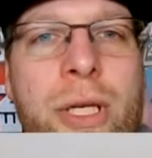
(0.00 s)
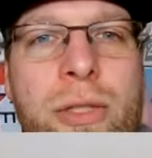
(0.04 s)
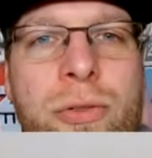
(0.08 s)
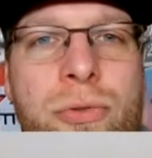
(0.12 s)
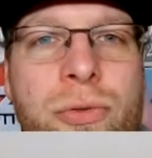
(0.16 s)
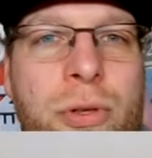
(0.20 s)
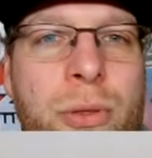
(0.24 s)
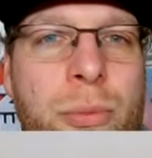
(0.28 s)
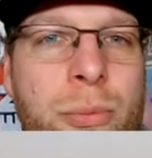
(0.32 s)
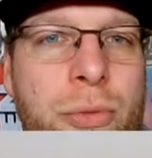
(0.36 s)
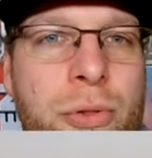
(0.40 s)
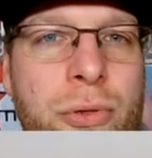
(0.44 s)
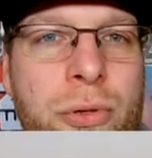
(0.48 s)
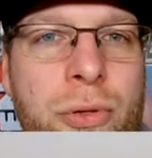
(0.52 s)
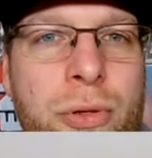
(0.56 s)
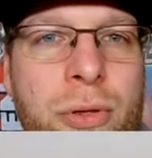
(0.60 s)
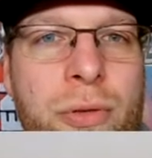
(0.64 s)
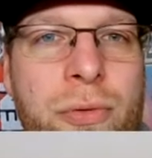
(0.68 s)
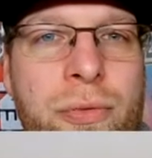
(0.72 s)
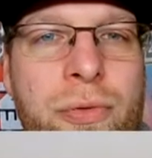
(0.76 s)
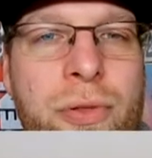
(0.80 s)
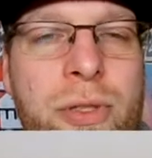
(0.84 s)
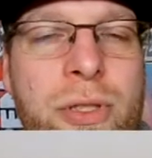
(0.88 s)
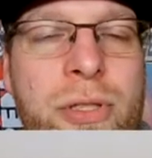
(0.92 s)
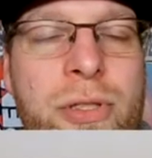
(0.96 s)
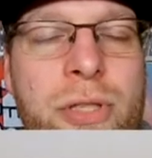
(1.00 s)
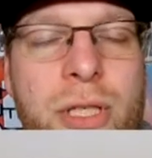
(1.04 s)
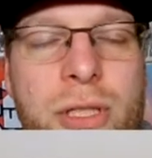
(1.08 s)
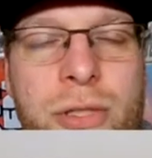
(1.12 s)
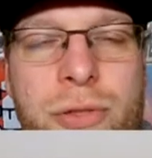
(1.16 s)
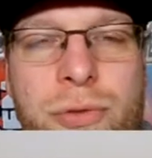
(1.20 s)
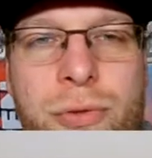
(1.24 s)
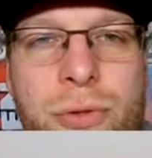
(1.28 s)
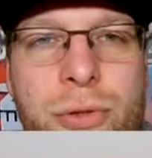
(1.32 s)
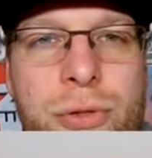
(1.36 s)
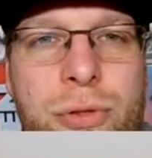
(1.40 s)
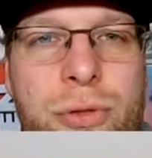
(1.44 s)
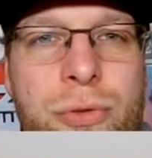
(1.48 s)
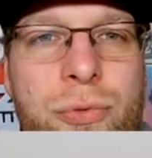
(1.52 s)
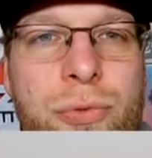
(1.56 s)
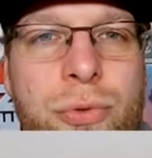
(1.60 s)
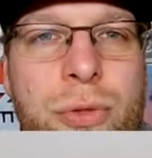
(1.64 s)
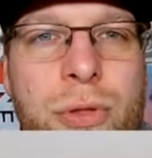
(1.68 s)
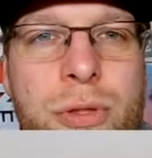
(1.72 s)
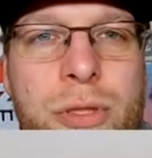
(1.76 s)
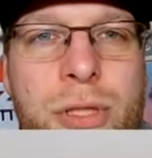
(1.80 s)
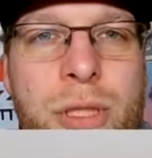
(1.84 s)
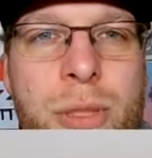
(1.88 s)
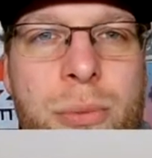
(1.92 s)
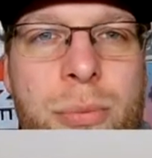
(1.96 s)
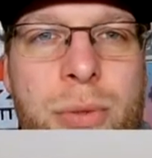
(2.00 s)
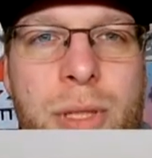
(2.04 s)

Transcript: from the V6 version, for example,